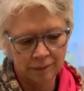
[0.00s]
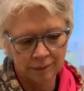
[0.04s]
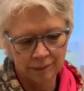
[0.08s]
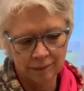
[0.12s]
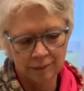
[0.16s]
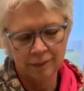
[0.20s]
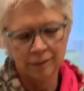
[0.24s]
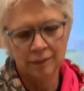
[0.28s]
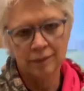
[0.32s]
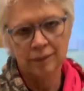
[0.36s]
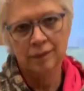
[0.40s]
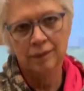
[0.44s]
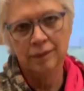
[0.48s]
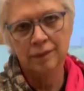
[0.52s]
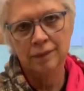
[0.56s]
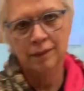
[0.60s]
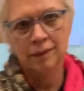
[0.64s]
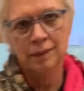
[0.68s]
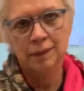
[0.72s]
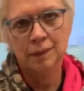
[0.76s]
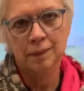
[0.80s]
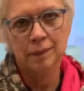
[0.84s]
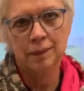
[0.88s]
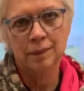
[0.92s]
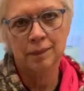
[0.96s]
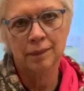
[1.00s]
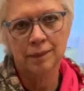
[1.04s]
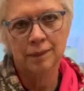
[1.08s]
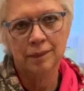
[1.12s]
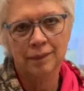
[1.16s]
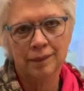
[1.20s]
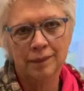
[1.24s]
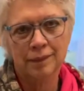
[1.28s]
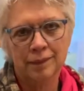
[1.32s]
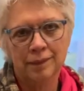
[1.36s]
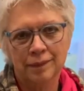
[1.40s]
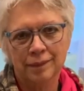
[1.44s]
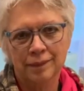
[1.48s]
there's a dozen uh,
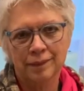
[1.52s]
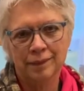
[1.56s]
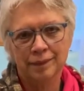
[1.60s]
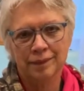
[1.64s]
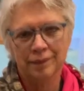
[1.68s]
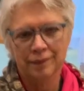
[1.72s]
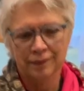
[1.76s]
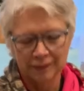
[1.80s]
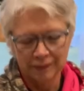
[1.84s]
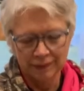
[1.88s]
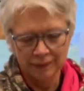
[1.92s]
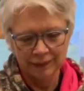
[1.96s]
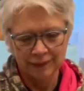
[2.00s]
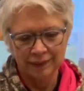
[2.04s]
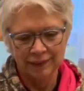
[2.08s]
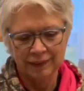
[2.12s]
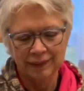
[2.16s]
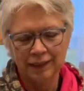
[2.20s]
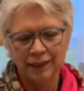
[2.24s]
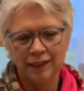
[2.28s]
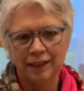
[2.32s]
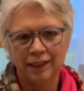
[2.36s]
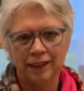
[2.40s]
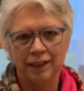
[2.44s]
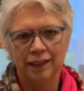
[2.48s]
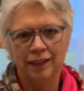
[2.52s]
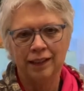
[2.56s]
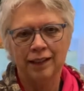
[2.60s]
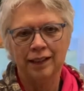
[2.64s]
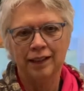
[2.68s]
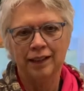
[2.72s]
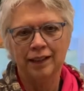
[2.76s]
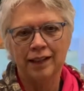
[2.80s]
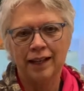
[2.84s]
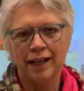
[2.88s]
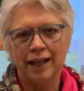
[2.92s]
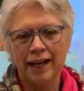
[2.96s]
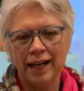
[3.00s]
artists this time around,
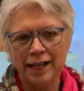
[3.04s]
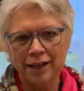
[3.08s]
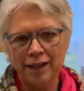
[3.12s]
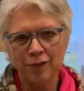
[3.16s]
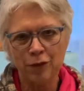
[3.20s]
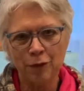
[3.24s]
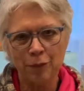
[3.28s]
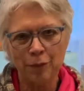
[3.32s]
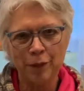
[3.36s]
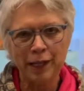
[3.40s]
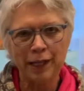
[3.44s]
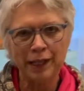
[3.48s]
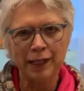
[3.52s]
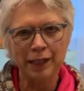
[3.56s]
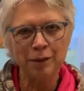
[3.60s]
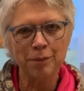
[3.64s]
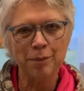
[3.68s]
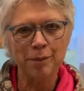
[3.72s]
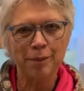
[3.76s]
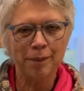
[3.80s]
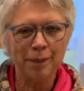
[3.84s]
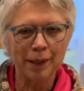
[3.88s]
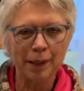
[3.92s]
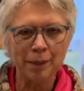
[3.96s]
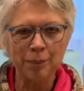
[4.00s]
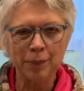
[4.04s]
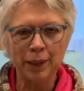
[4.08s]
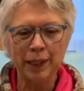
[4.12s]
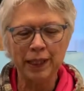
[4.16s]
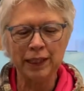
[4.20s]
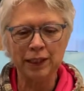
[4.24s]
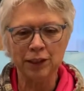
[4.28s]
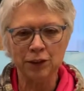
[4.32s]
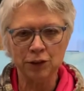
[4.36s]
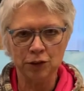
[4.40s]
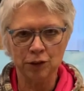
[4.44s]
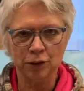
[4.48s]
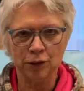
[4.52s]
uh, more from
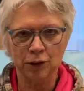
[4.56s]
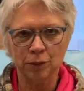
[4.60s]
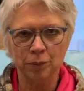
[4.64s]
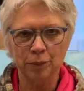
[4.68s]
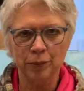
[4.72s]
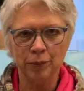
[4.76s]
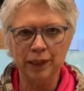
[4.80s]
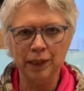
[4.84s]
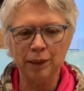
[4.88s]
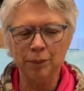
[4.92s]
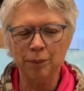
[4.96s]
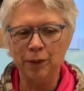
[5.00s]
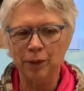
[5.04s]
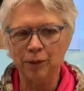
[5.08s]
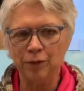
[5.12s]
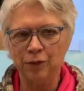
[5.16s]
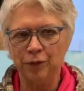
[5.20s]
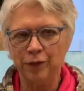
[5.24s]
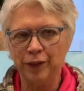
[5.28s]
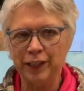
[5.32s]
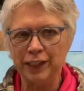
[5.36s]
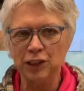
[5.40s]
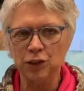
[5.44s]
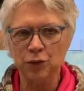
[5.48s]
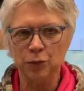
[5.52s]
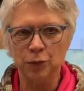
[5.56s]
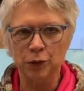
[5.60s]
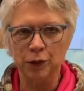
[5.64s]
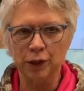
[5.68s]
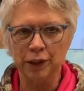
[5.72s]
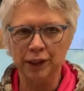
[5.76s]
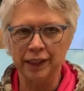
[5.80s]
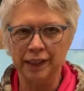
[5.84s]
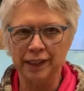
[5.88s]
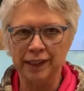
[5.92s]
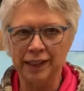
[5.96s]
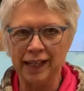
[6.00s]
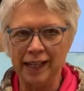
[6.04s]
Europe and more from
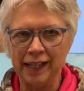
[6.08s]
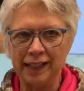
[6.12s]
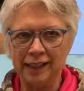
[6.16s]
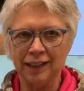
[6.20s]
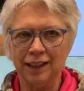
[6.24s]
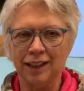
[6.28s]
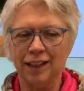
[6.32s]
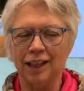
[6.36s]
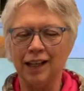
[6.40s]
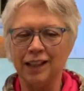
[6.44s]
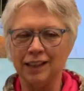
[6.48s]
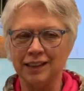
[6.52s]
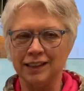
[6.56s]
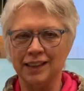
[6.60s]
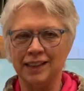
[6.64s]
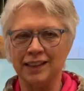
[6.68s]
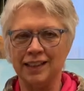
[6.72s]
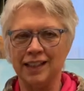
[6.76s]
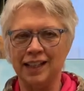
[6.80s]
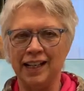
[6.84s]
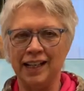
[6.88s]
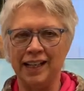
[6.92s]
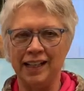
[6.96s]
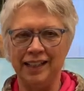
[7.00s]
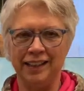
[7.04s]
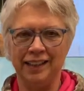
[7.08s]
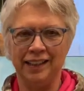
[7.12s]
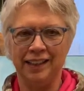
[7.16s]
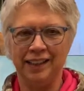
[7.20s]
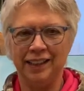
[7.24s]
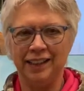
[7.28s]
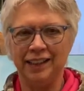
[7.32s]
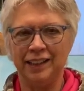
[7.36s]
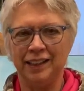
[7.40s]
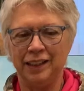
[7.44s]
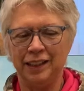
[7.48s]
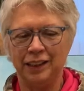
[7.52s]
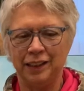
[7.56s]
the uh,
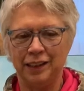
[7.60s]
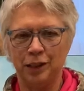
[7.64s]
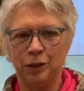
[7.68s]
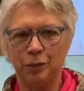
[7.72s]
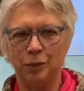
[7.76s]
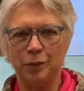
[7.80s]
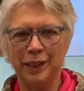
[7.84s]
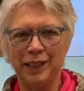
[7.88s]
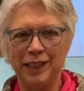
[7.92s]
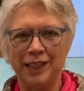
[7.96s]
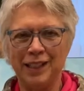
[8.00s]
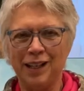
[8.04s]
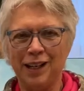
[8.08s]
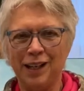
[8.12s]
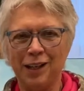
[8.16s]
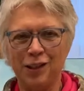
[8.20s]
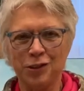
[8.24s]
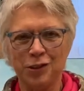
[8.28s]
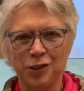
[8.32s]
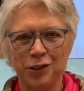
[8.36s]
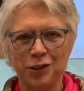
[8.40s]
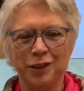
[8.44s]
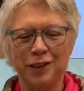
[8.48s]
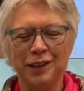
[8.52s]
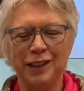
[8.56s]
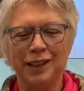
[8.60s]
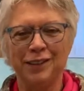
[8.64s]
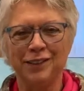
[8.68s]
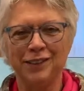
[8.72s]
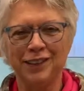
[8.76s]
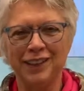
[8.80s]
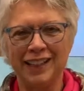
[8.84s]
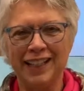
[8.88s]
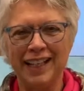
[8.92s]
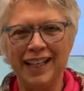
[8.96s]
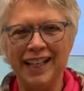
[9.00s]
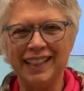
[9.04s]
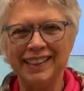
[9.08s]
central um,
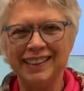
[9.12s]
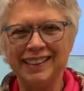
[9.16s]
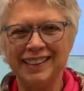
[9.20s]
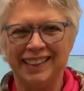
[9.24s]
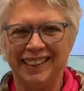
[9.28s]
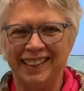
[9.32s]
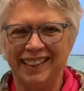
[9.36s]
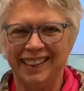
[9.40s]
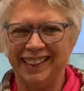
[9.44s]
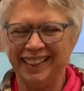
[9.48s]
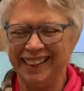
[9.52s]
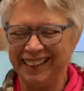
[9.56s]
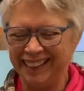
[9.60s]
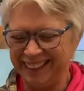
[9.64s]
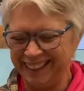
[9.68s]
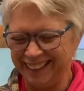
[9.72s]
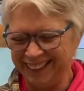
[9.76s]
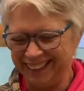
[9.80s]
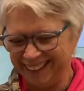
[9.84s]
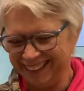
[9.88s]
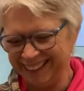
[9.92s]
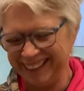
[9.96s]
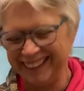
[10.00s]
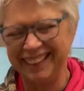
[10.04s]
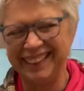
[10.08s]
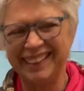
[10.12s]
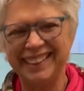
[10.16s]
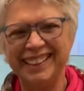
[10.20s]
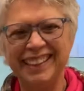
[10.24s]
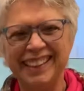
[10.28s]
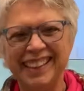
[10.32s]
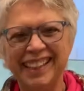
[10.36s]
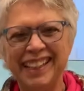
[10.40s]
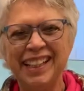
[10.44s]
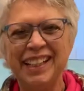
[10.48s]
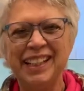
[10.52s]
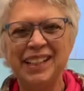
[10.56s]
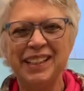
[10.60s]
Tennessee region, middle Tennessee
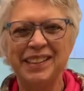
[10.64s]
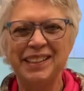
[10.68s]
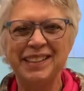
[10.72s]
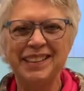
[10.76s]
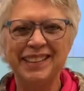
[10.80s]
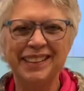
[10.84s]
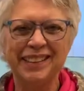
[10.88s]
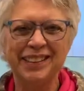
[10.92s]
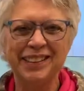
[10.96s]
region.